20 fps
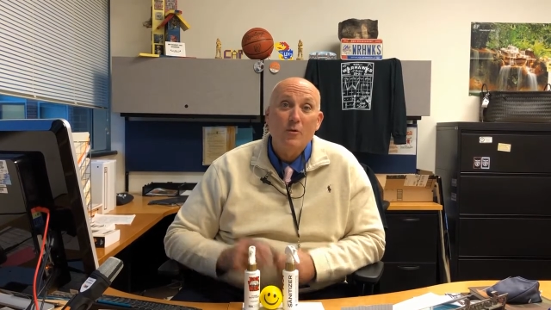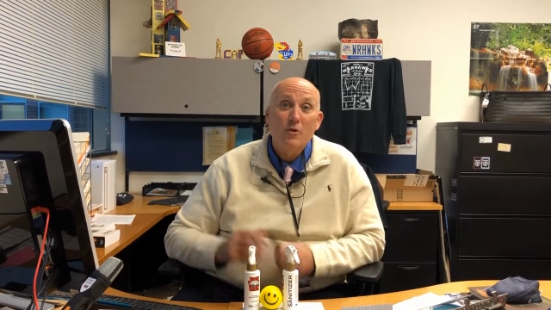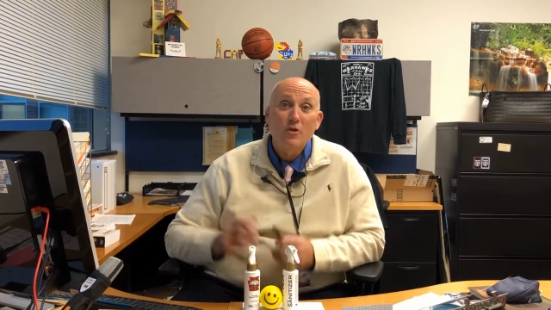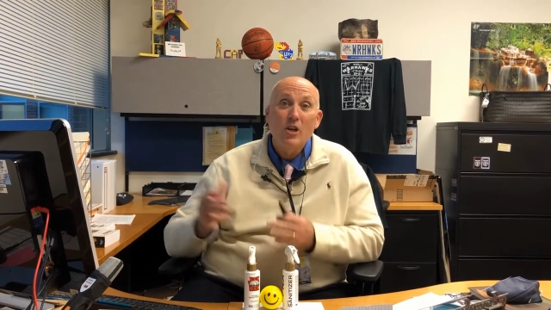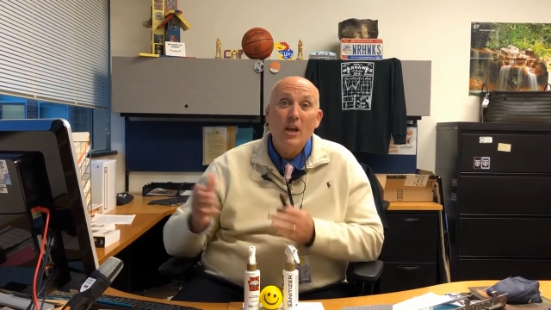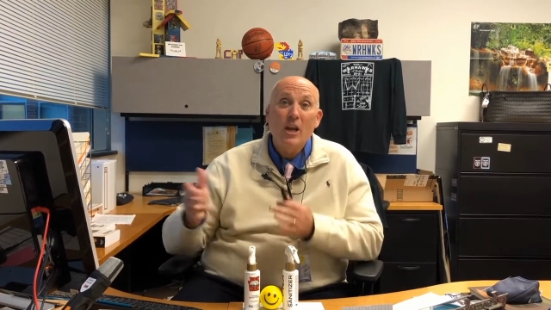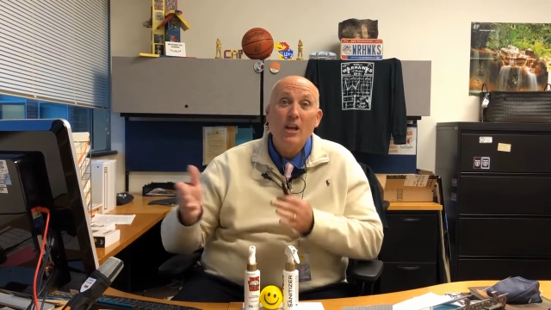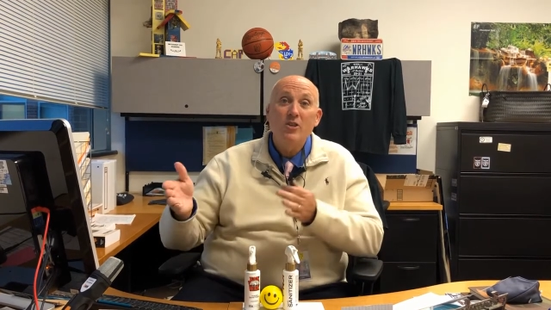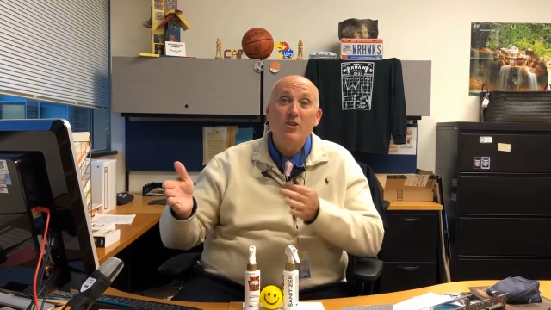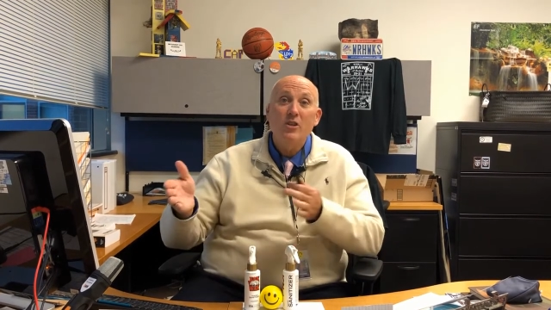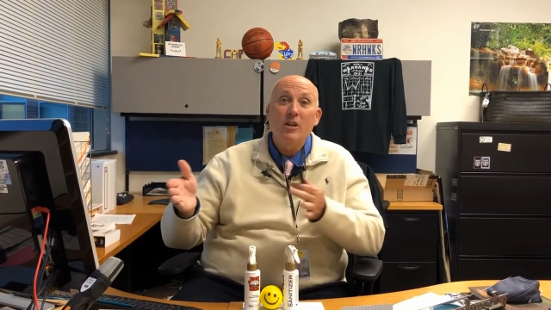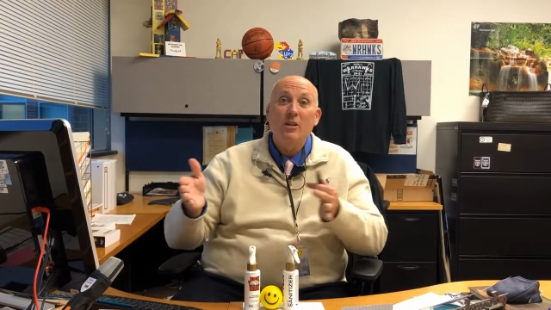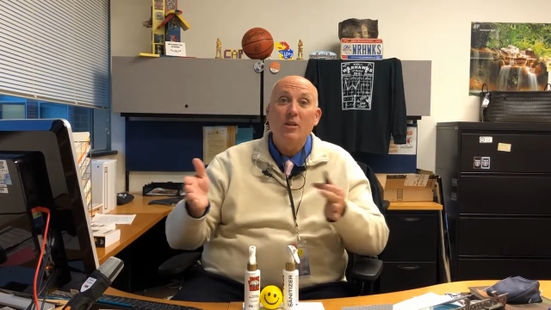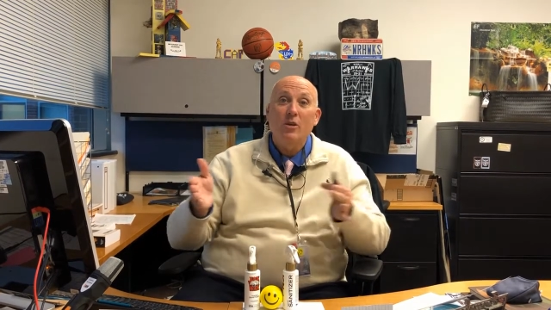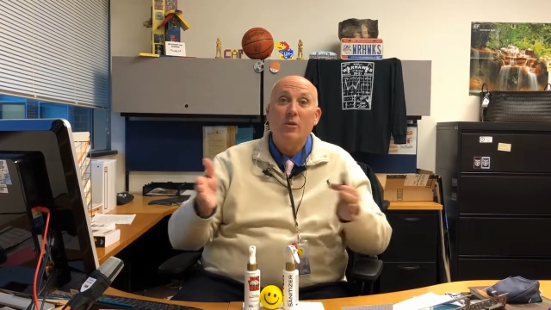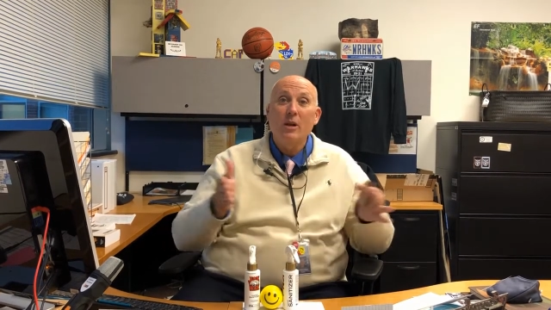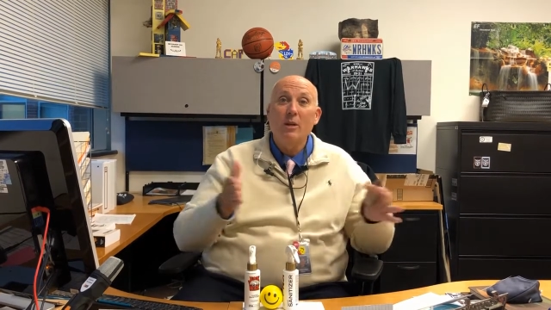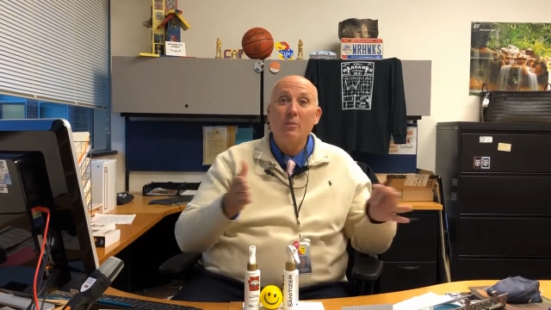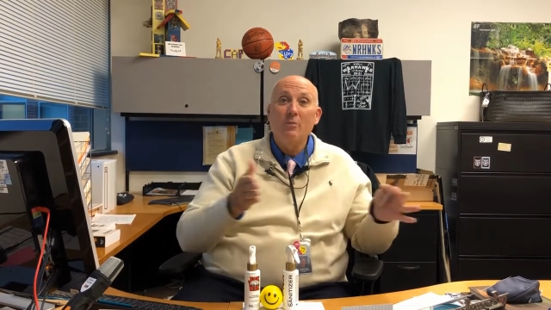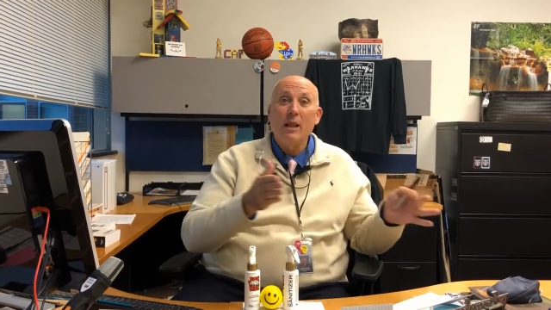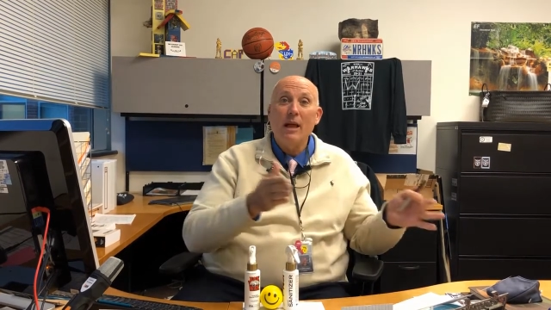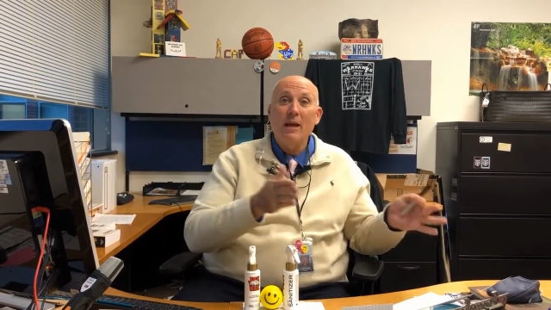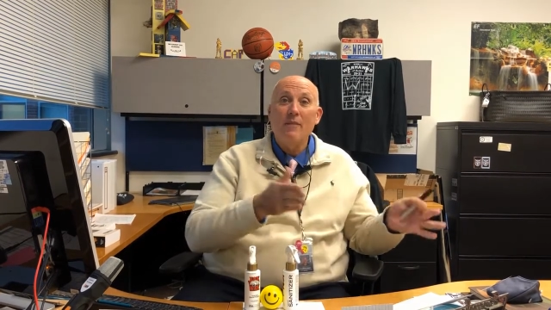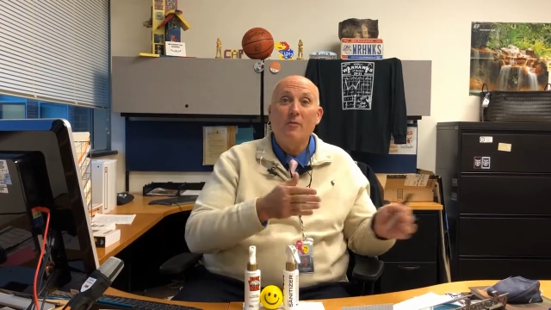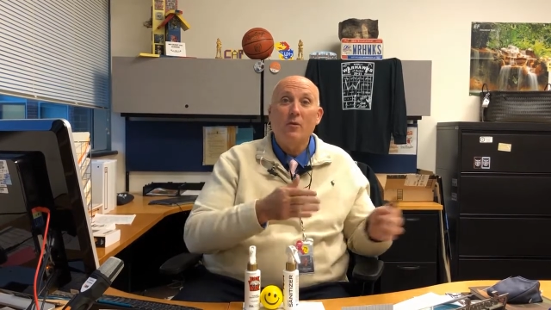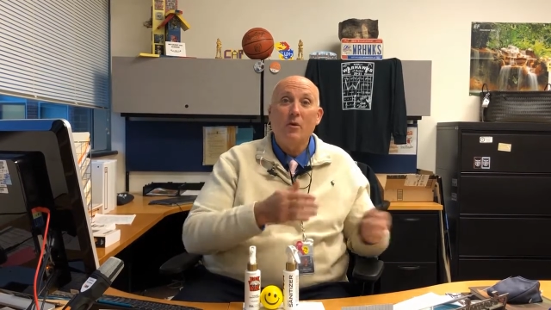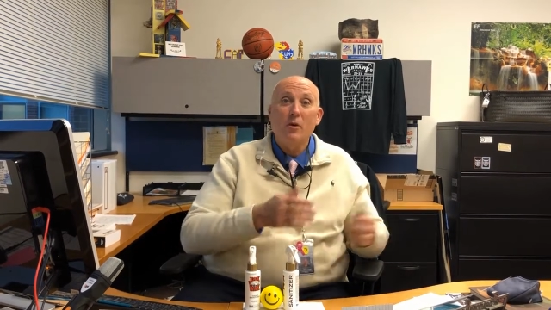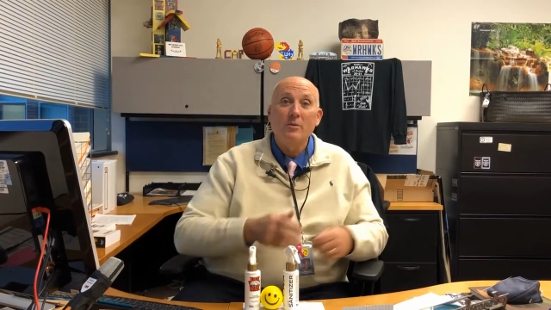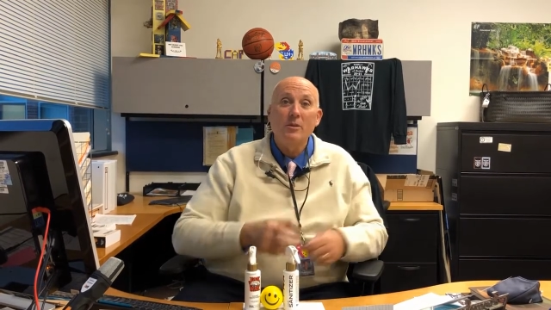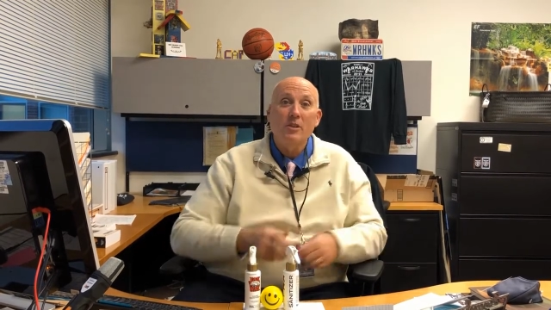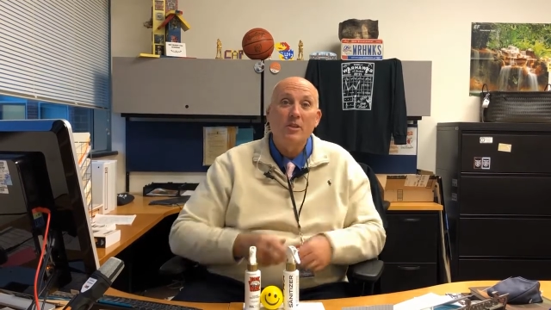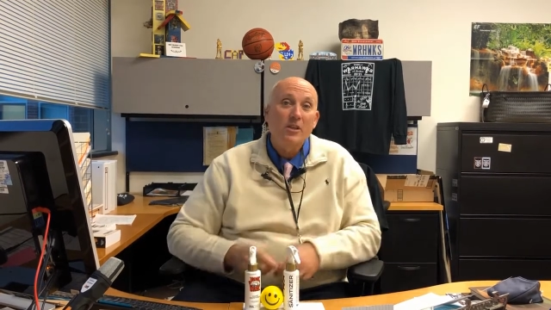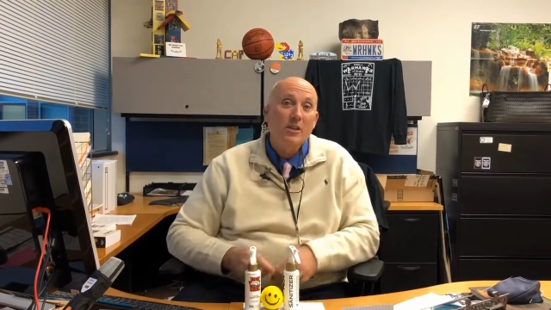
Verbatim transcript: changing learning platforms is,